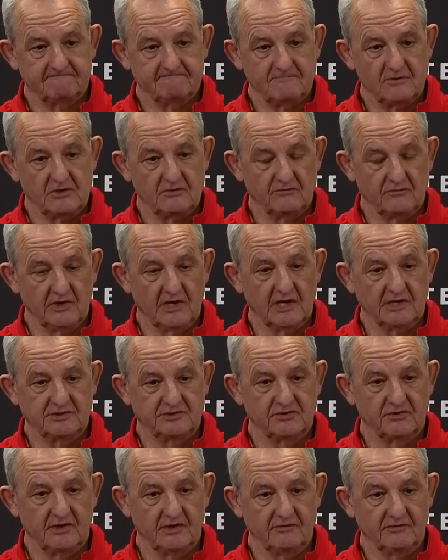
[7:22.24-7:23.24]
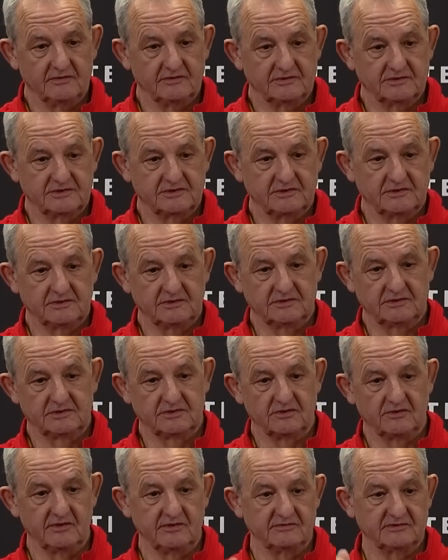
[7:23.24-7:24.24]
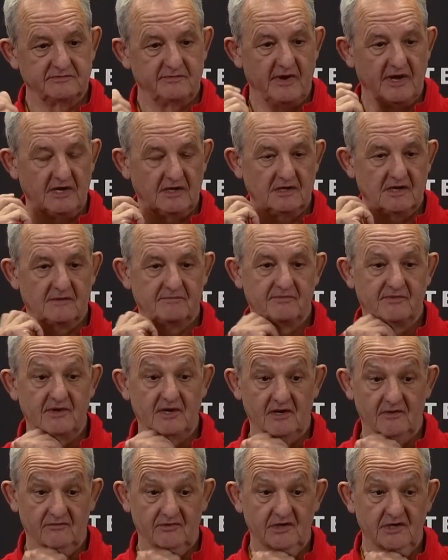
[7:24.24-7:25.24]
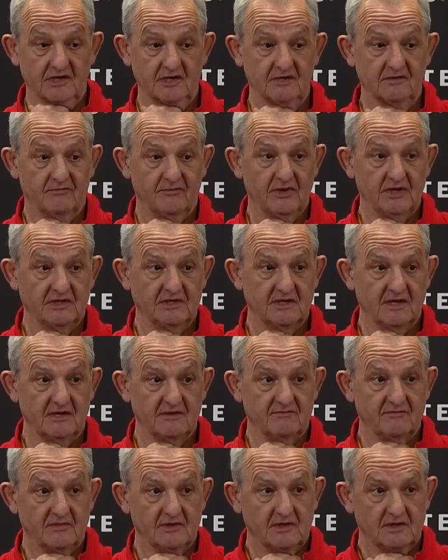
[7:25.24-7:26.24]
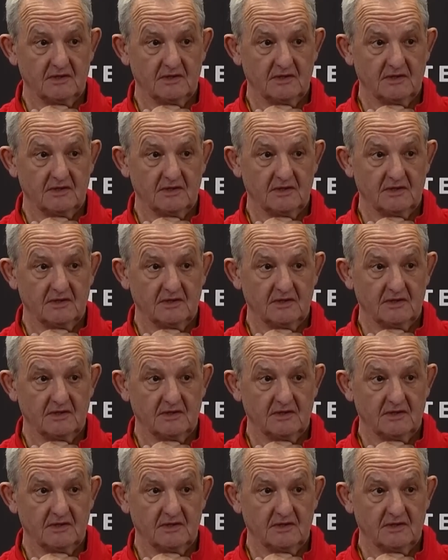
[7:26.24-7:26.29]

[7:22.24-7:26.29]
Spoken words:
we got Troy when Stoney was banged up there and we needed him big time.